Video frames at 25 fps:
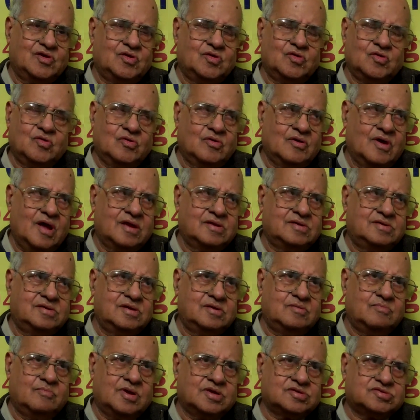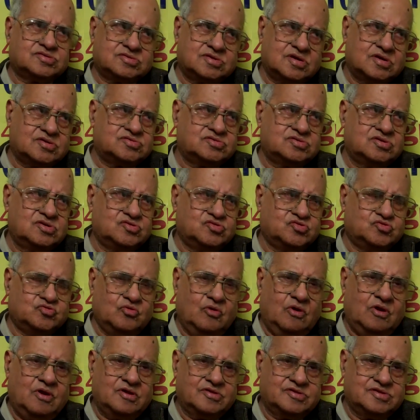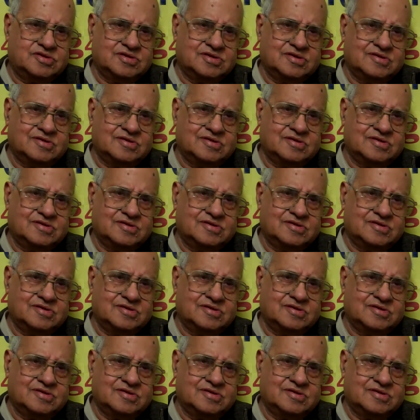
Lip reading: No, I did Masters in Zoology.